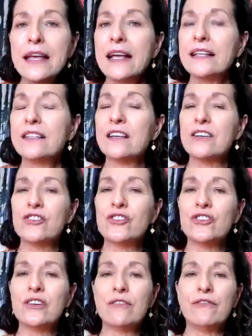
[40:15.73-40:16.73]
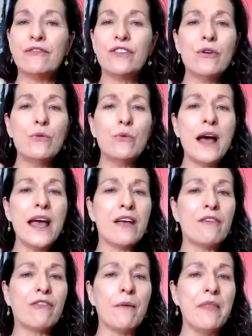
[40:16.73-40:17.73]
It's going to shift you away
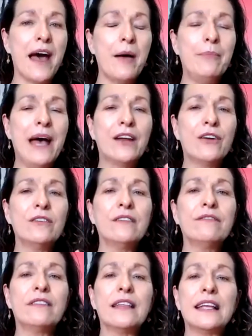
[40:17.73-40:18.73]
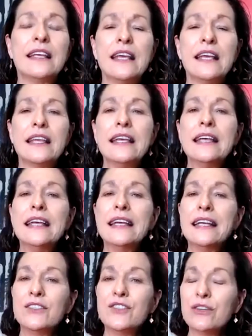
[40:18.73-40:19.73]
from that pattern of thinking
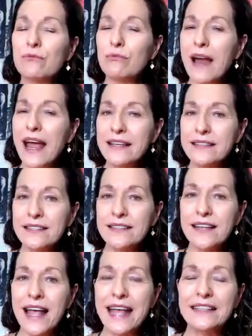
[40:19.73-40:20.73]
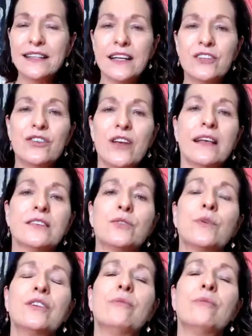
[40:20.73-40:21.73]
into rest and digest,
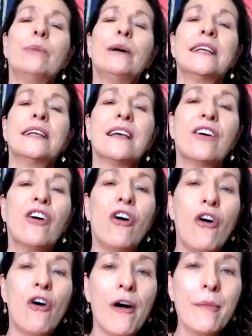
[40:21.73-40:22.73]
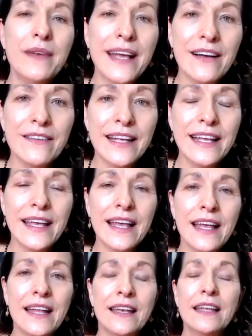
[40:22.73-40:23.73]
where your body can calm down
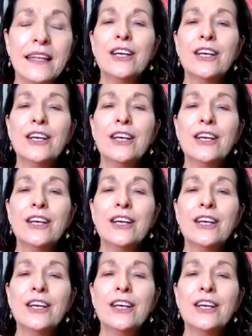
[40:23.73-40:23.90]
again,